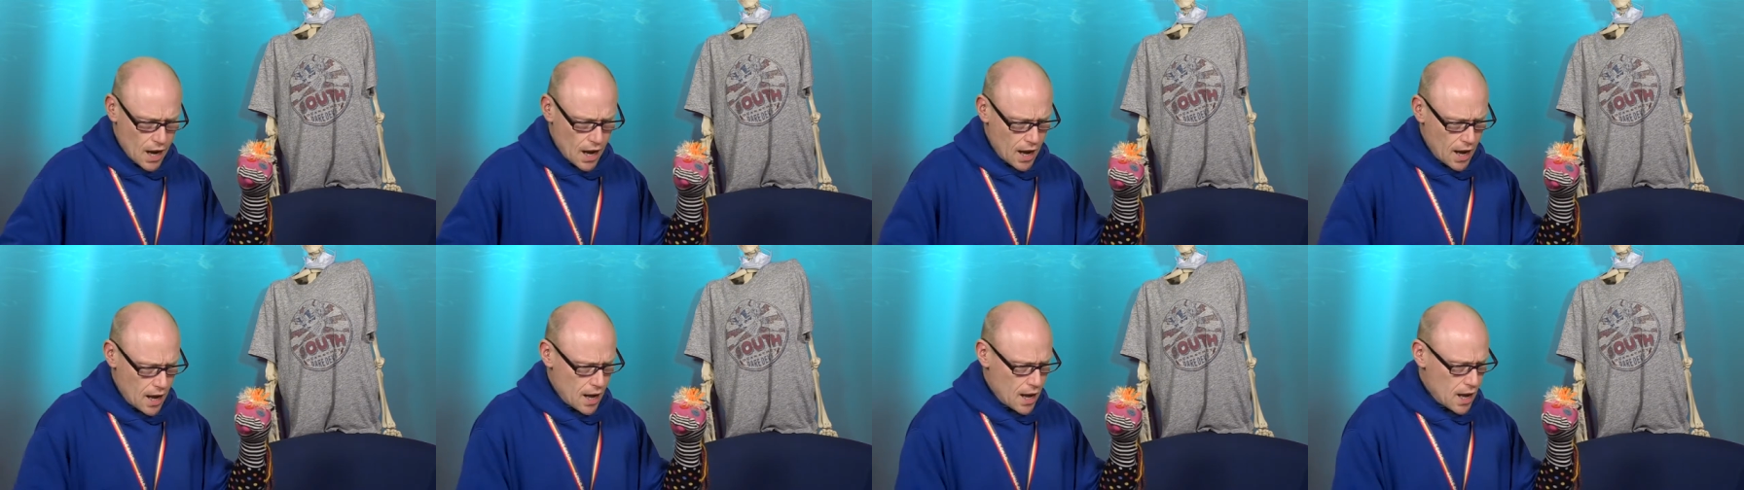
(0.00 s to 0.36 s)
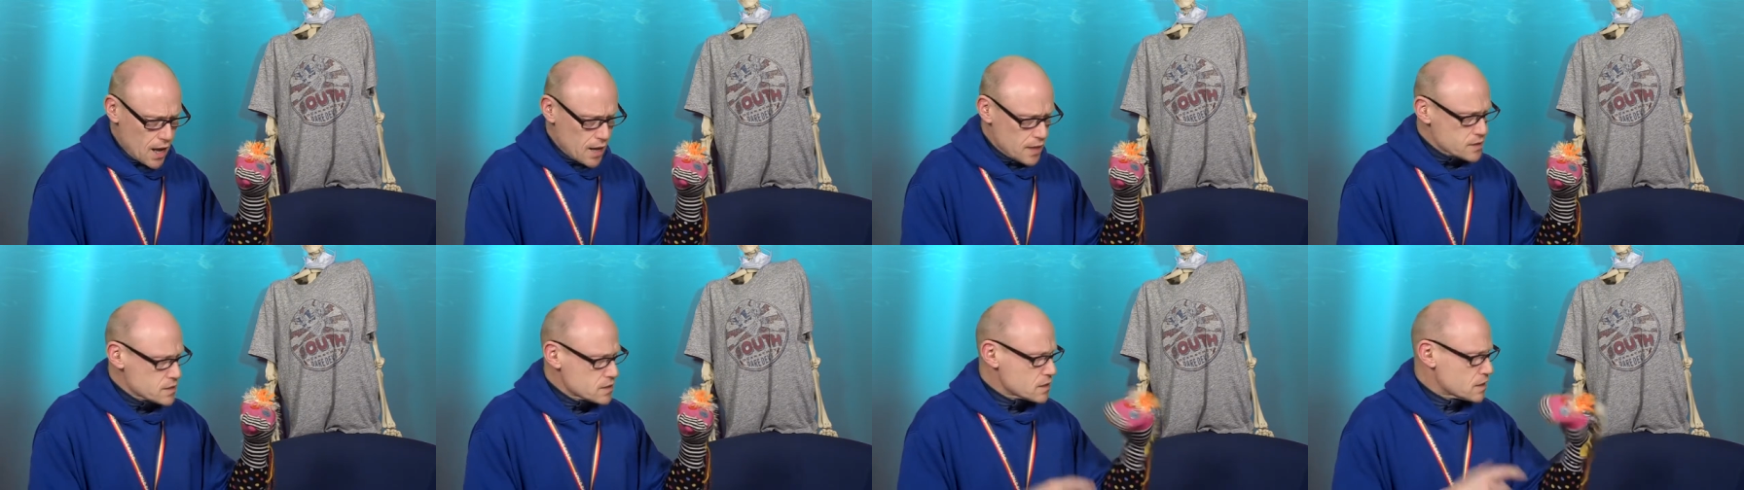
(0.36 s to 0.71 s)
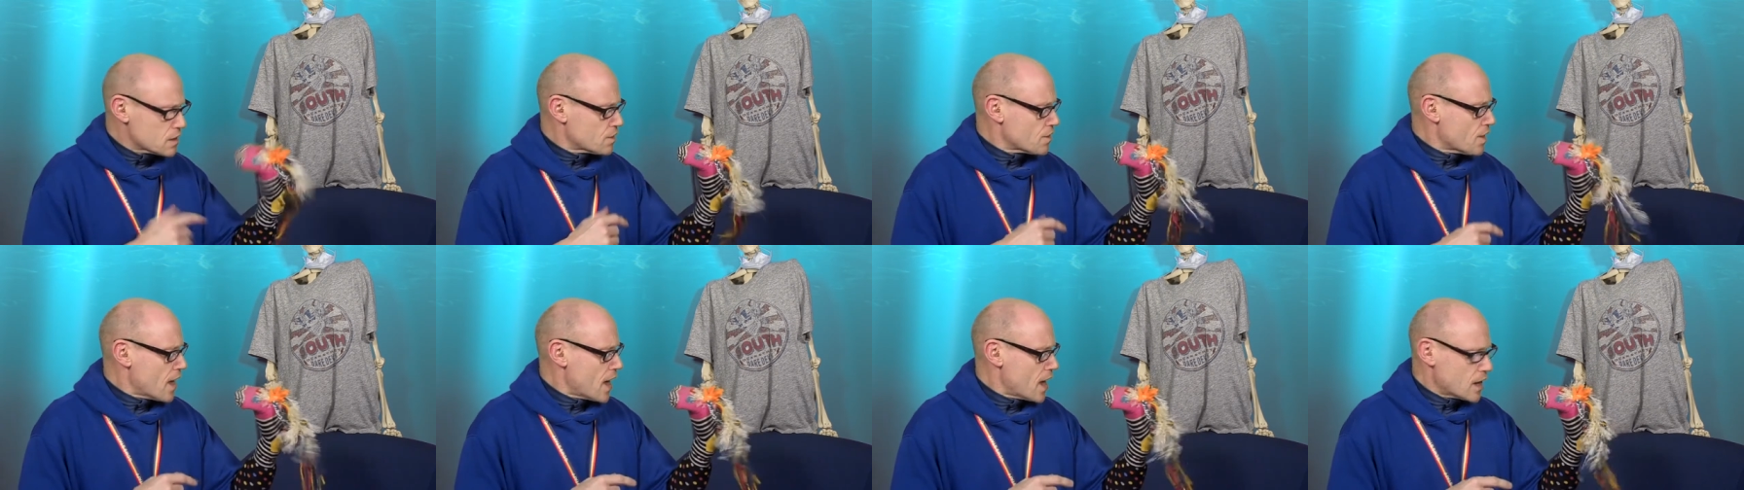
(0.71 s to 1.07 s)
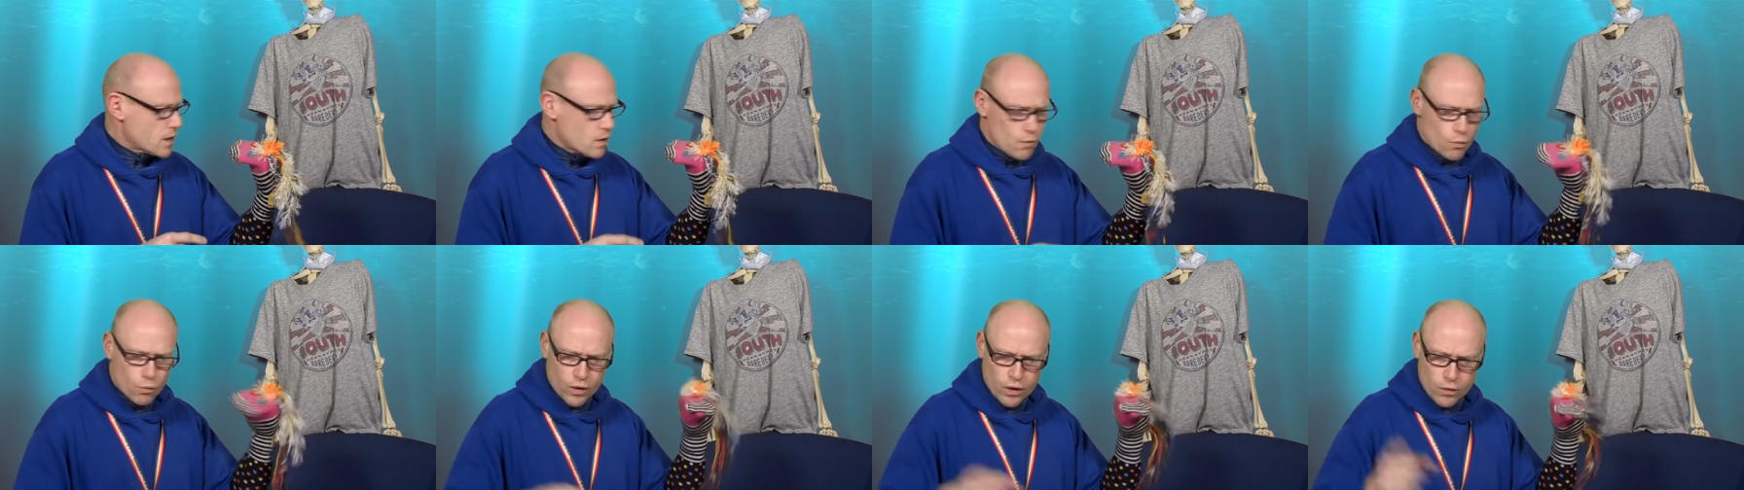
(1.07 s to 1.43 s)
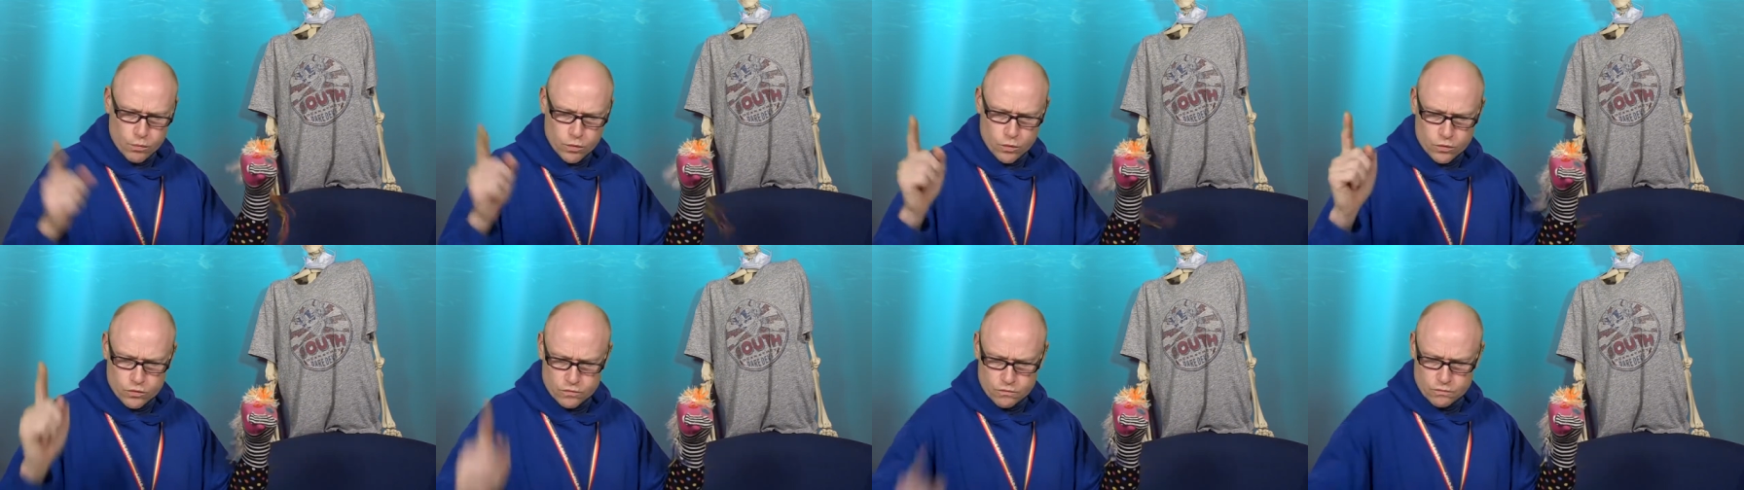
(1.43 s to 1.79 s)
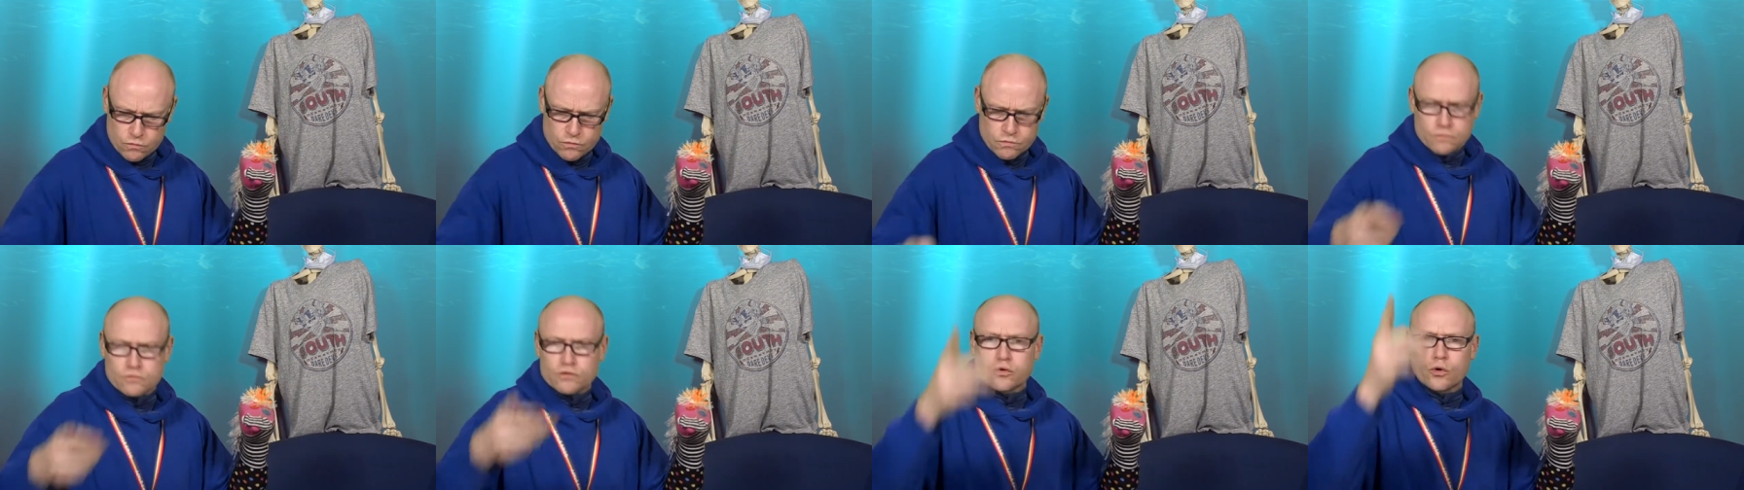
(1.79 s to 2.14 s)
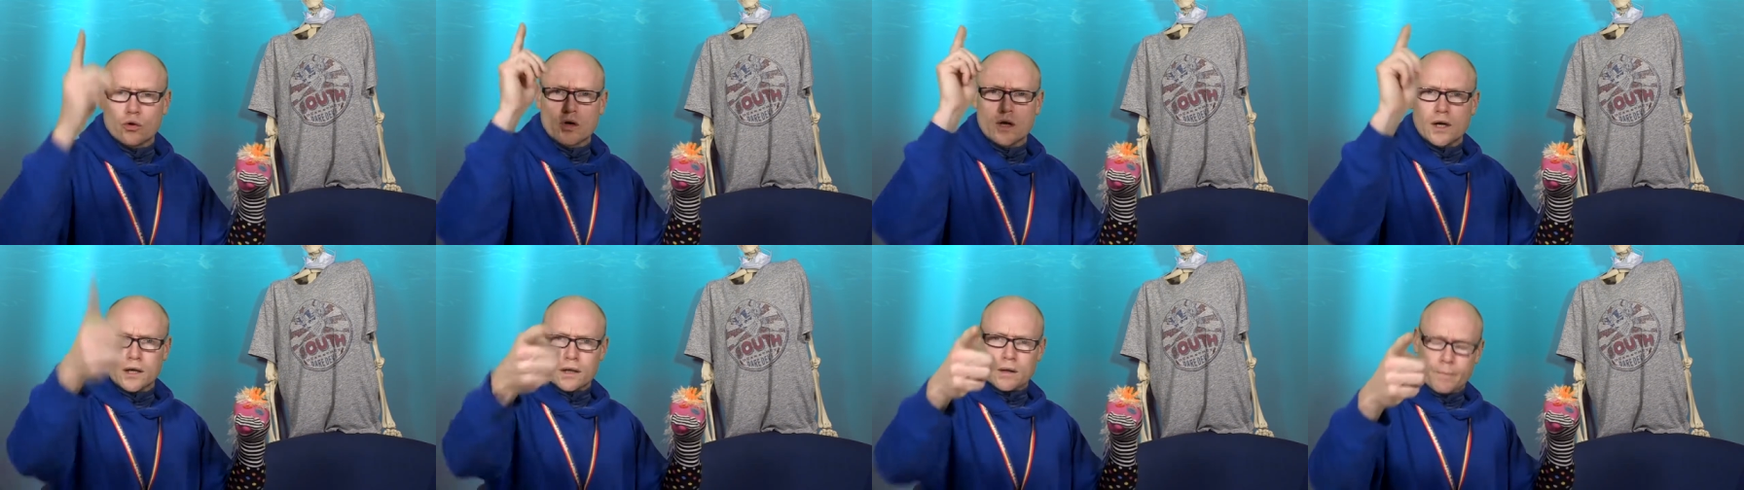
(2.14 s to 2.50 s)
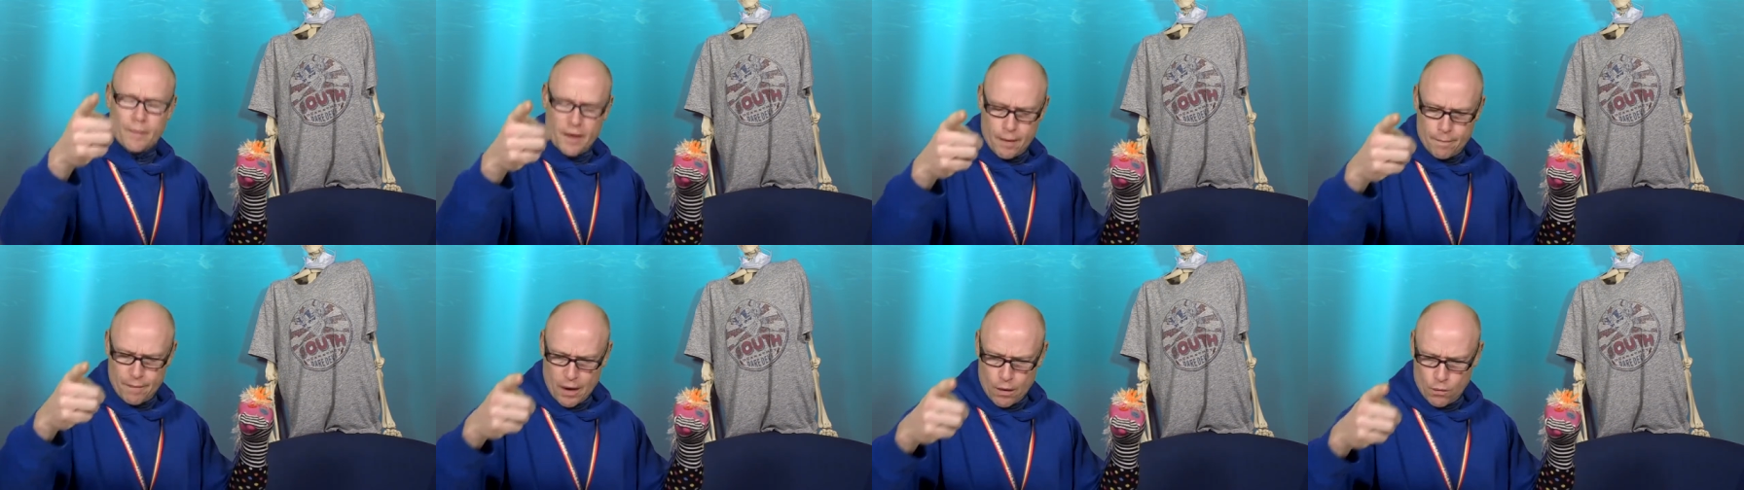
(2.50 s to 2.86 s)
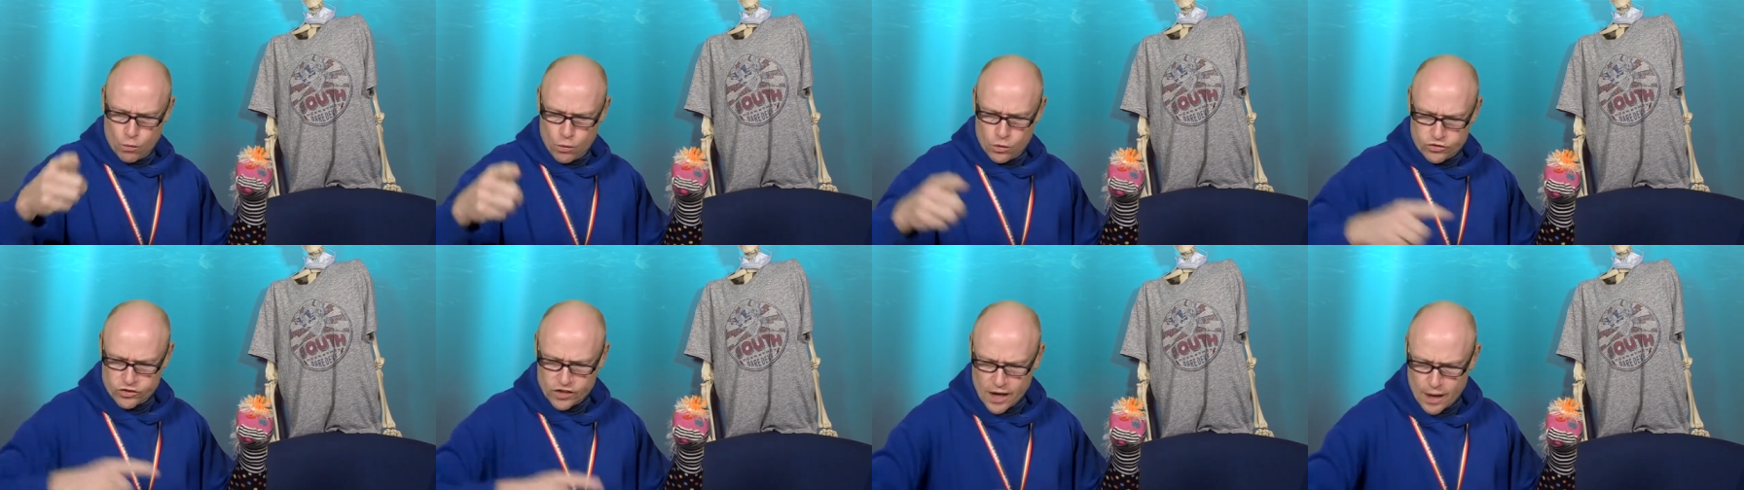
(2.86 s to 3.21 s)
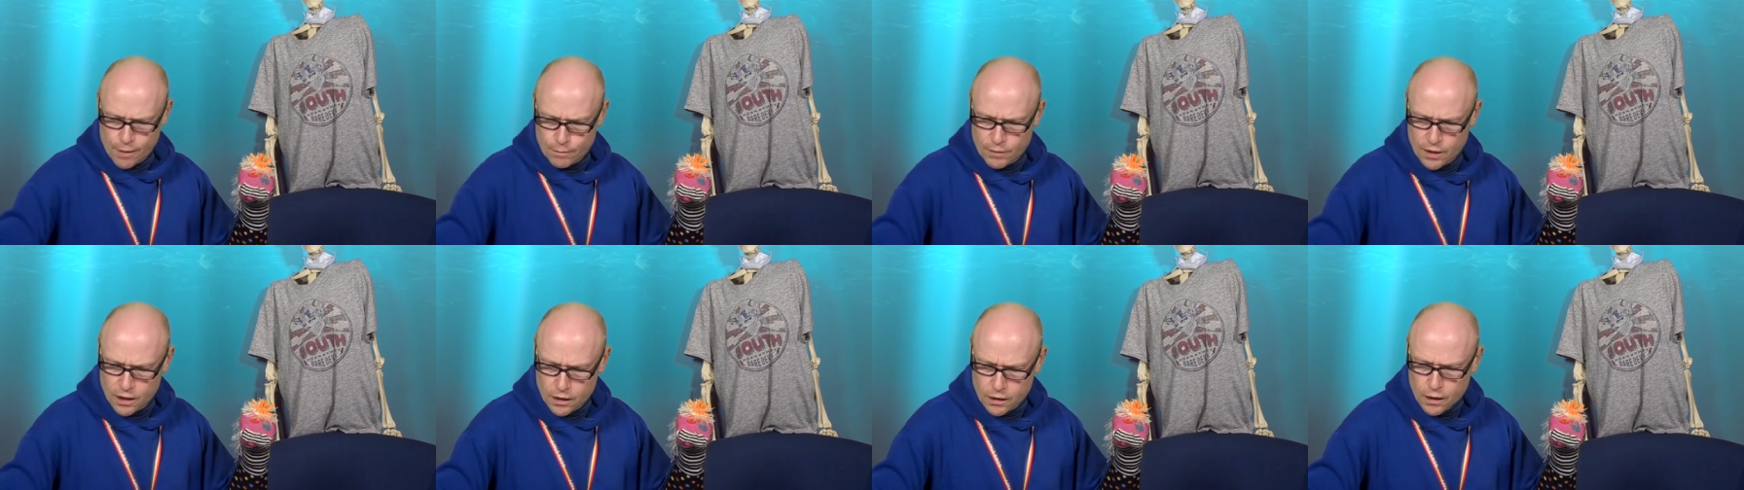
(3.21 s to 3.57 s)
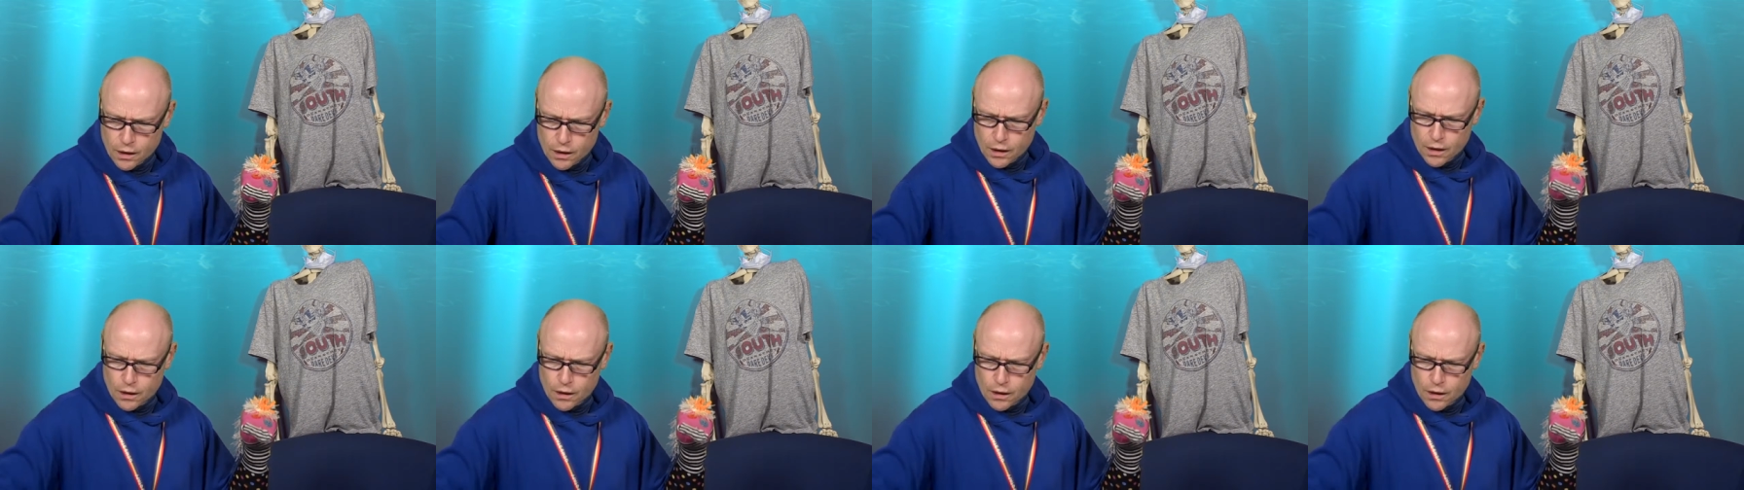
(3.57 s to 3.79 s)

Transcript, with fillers: and then we will talk a little bit about what's happening